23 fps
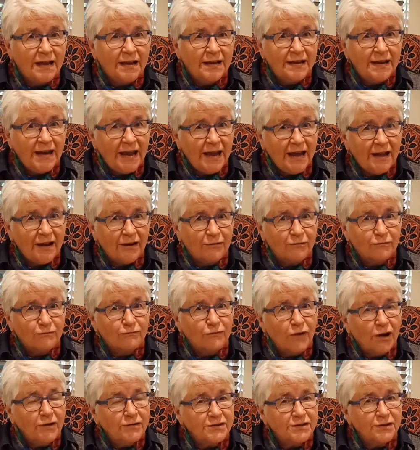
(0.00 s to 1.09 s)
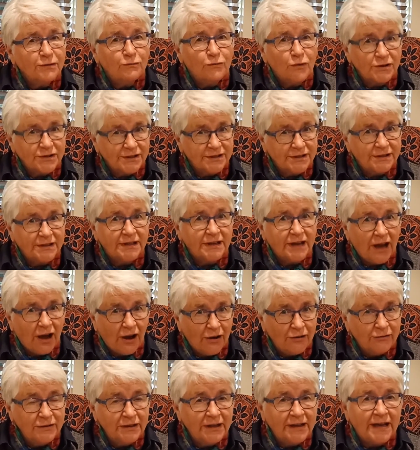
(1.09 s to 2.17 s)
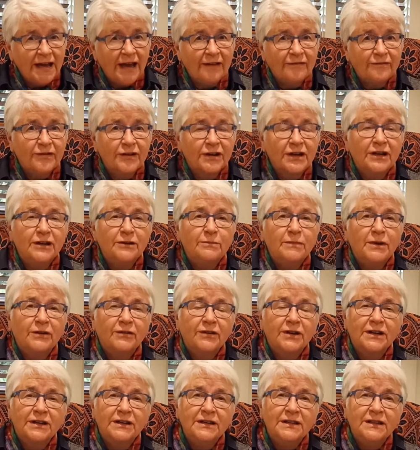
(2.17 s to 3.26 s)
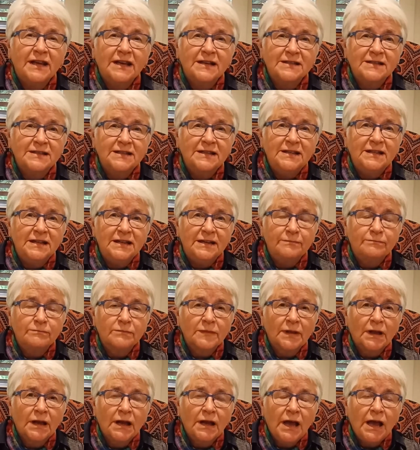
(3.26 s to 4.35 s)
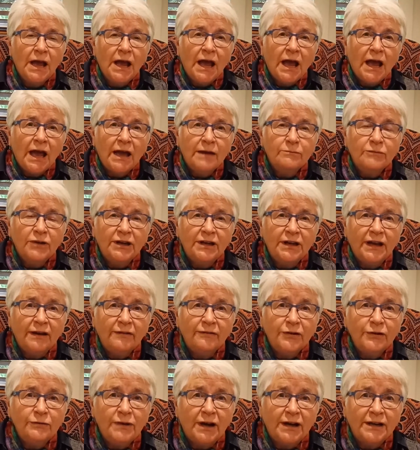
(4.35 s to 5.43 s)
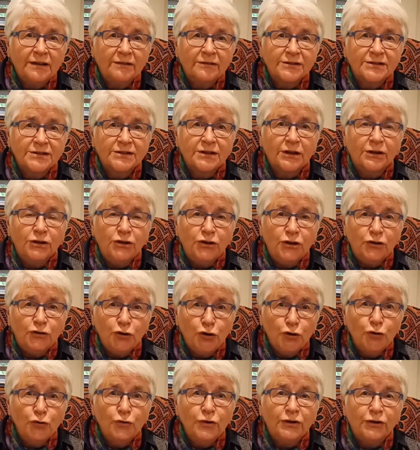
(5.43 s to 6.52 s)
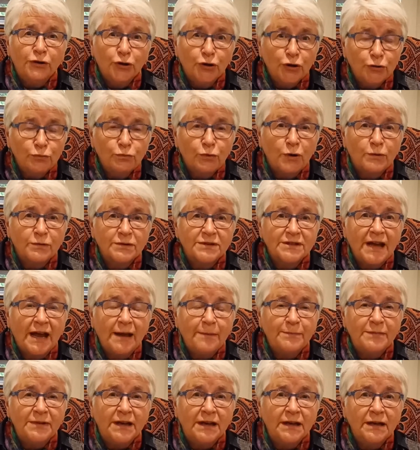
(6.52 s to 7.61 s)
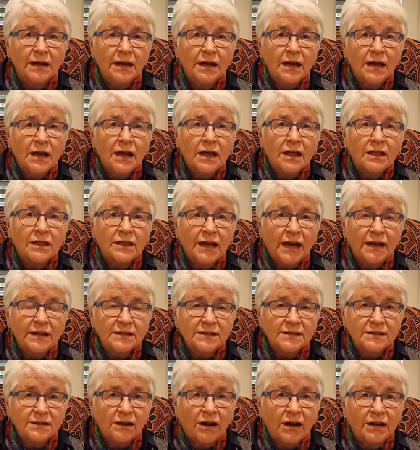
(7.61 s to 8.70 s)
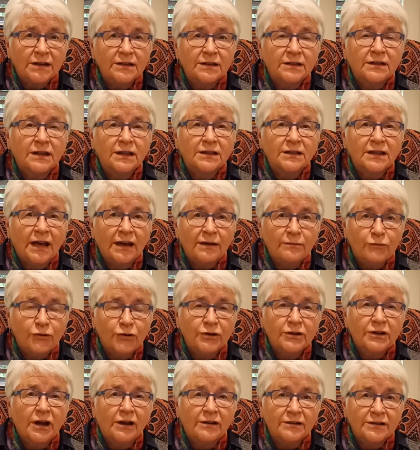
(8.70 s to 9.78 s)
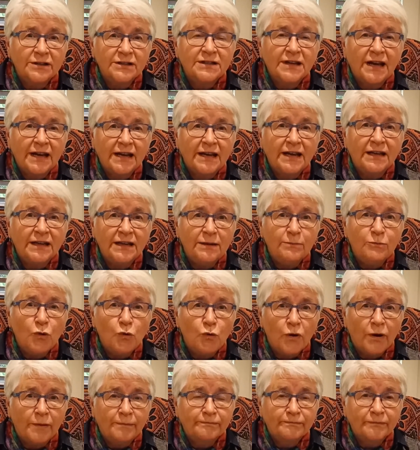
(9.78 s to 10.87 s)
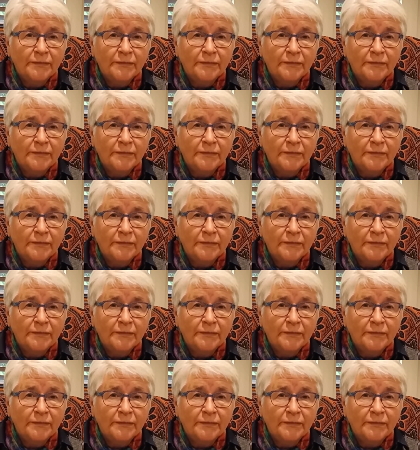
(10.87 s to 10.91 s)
Now, Rosa wasn't the only African American in that city. And when everyone else knew and heard what was happening, they decided that they weren't going to take any more.